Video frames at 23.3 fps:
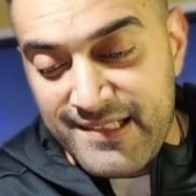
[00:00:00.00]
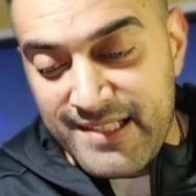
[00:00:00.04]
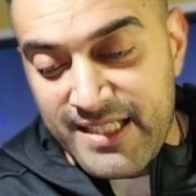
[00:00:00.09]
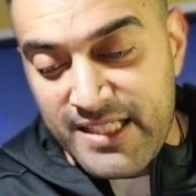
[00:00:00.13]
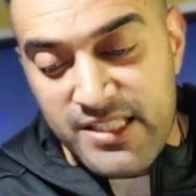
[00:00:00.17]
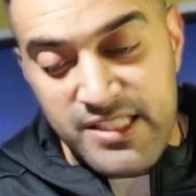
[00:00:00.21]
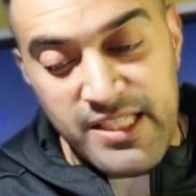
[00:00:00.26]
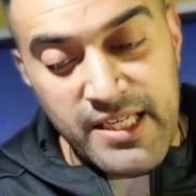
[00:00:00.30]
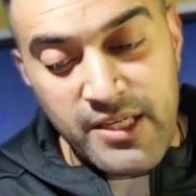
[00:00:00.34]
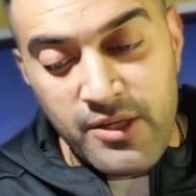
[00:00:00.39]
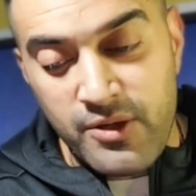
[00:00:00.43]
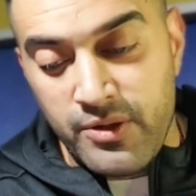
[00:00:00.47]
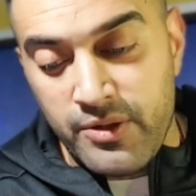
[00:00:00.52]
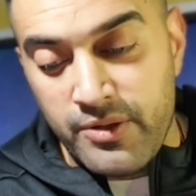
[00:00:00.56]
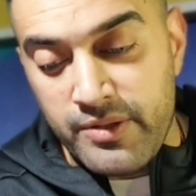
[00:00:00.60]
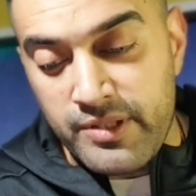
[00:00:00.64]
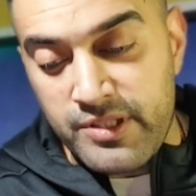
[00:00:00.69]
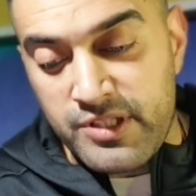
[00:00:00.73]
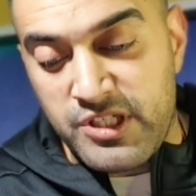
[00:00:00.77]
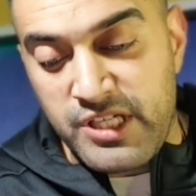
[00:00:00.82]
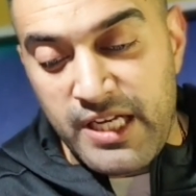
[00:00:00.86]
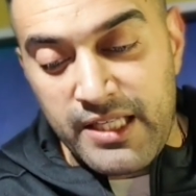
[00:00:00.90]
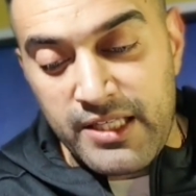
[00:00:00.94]
Single
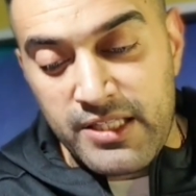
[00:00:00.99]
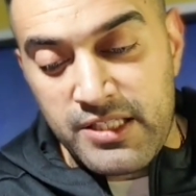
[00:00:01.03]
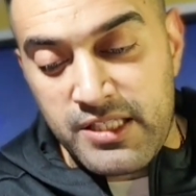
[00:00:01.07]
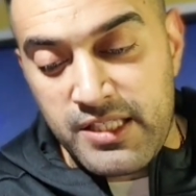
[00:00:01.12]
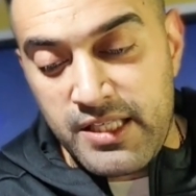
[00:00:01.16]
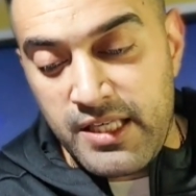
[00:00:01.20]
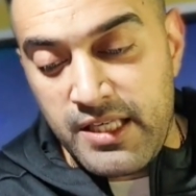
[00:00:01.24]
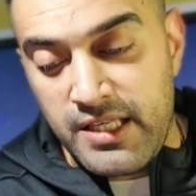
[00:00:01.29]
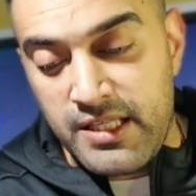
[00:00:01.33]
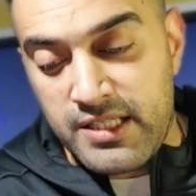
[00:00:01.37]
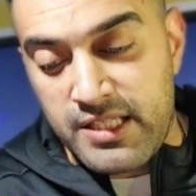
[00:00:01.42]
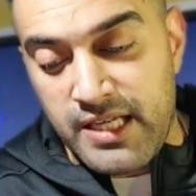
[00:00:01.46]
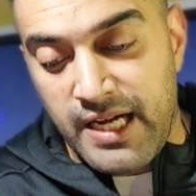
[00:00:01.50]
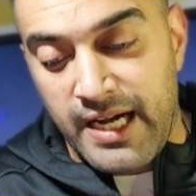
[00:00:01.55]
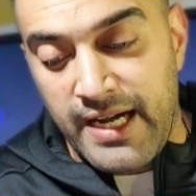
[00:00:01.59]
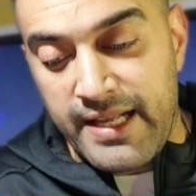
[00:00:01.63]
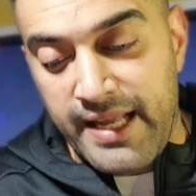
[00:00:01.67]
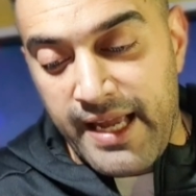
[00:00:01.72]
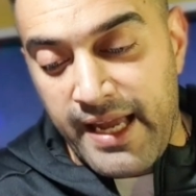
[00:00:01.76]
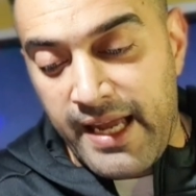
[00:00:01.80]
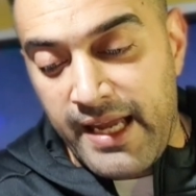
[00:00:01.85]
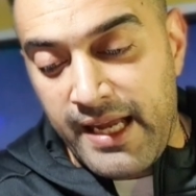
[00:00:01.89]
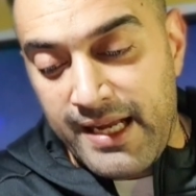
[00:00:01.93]
is Jealousy,
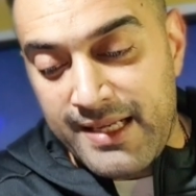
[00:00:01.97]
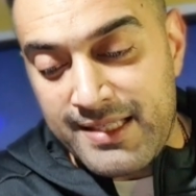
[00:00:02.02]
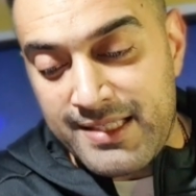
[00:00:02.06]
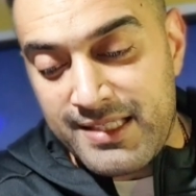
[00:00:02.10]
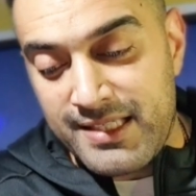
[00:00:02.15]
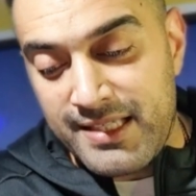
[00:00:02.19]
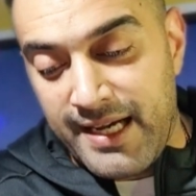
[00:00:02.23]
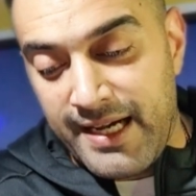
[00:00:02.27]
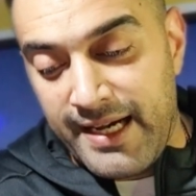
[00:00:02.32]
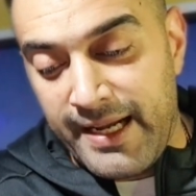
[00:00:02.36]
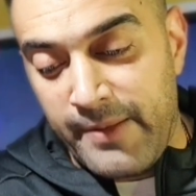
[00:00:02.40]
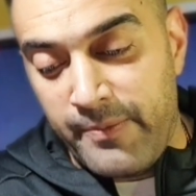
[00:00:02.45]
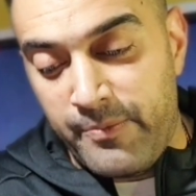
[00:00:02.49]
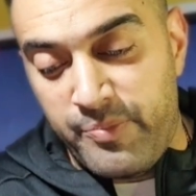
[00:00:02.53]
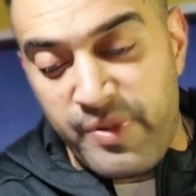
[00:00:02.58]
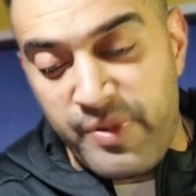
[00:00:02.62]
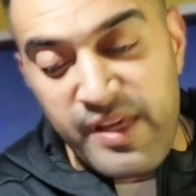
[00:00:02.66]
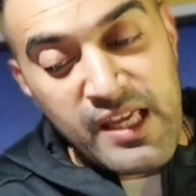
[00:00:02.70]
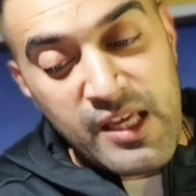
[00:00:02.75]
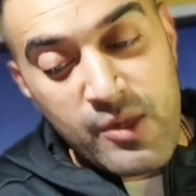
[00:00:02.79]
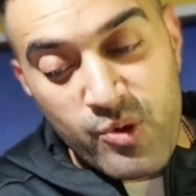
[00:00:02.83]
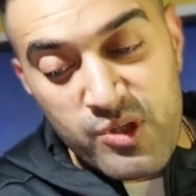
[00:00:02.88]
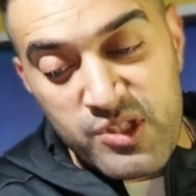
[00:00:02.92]
side A, and side
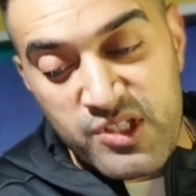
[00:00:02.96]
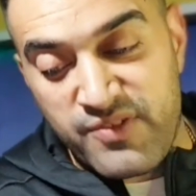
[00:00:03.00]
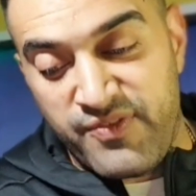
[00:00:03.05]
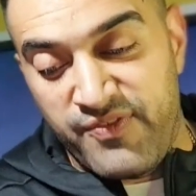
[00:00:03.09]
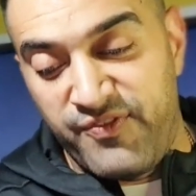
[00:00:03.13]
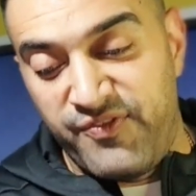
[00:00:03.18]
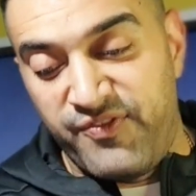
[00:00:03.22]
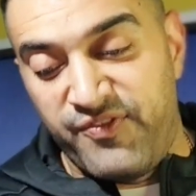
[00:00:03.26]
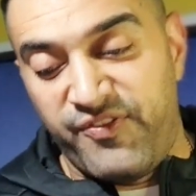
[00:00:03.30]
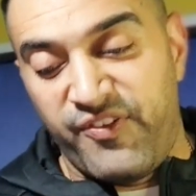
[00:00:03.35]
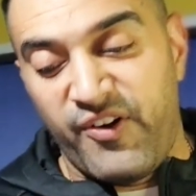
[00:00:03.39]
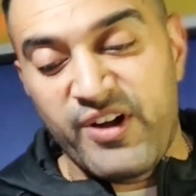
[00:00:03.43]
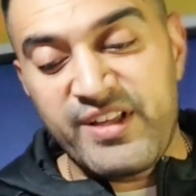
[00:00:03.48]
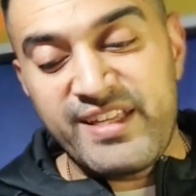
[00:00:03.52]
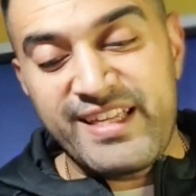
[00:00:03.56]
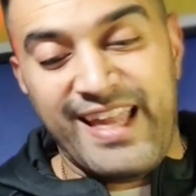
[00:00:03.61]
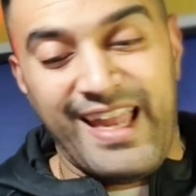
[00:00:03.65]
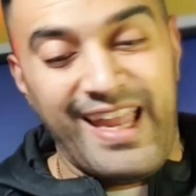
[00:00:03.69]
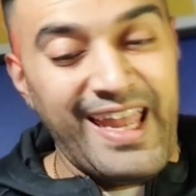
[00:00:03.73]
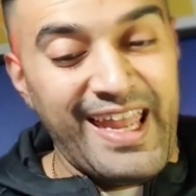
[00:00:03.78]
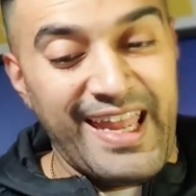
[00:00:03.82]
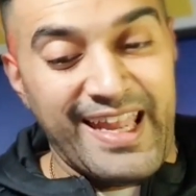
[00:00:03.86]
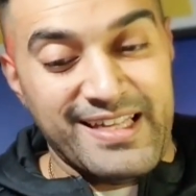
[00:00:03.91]
B was Fun
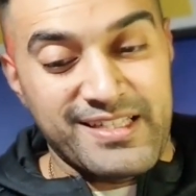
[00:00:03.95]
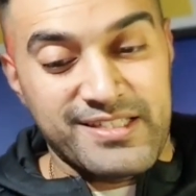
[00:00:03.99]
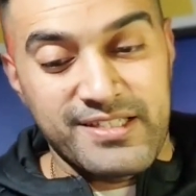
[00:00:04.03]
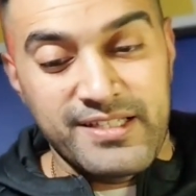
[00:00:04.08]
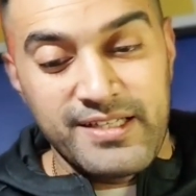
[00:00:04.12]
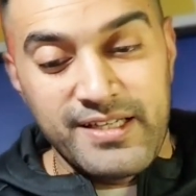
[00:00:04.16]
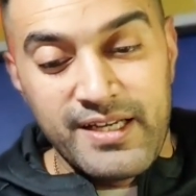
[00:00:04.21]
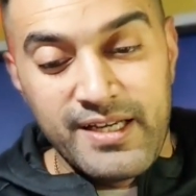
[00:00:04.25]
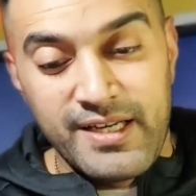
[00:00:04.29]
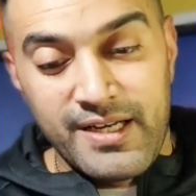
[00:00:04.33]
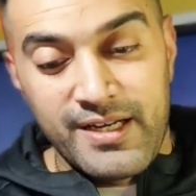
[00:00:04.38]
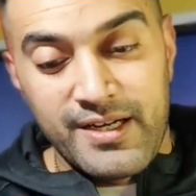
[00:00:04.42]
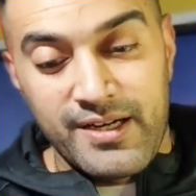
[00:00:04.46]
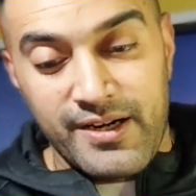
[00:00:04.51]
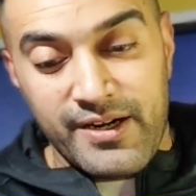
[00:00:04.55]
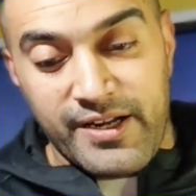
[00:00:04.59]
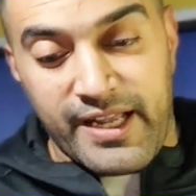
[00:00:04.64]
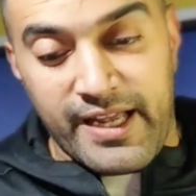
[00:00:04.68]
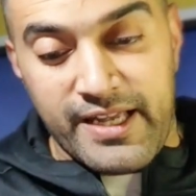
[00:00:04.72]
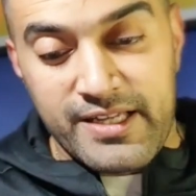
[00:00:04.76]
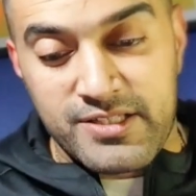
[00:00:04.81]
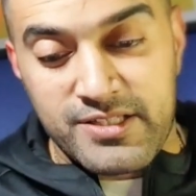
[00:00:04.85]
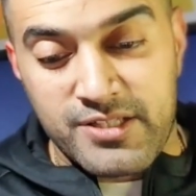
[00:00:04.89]
It.
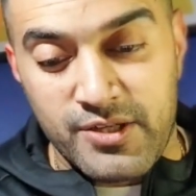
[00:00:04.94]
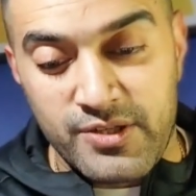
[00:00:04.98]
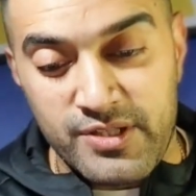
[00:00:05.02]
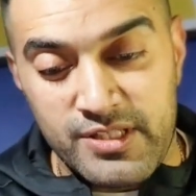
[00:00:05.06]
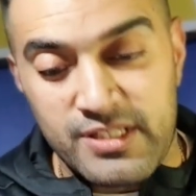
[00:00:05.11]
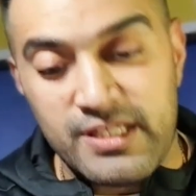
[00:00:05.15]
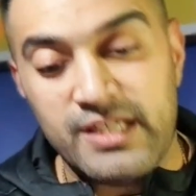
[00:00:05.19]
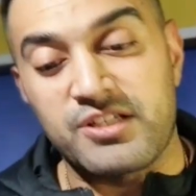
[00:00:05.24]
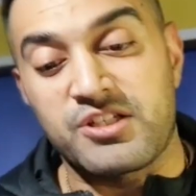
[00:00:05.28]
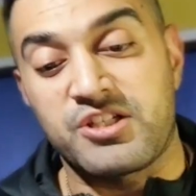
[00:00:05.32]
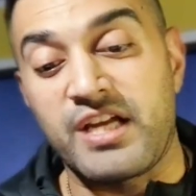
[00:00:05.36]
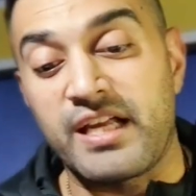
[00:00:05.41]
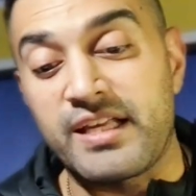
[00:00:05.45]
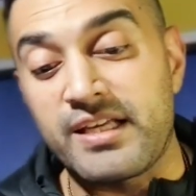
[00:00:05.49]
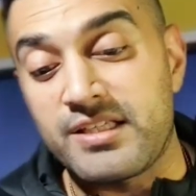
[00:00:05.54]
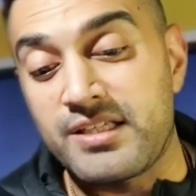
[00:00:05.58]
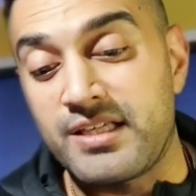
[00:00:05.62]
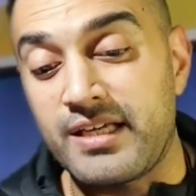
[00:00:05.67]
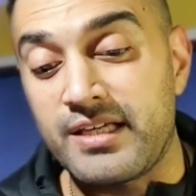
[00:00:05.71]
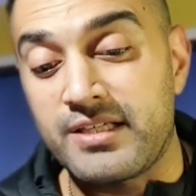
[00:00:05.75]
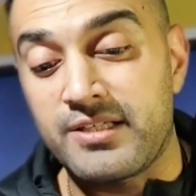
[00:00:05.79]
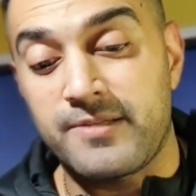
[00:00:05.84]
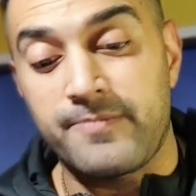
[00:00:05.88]
Okay, so it says
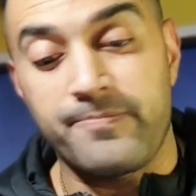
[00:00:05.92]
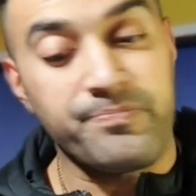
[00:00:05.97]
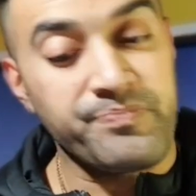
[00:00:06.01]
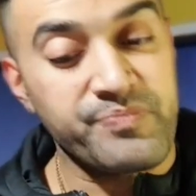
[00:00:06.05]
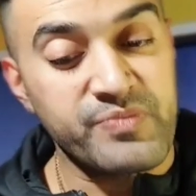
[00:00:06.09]
Genesis.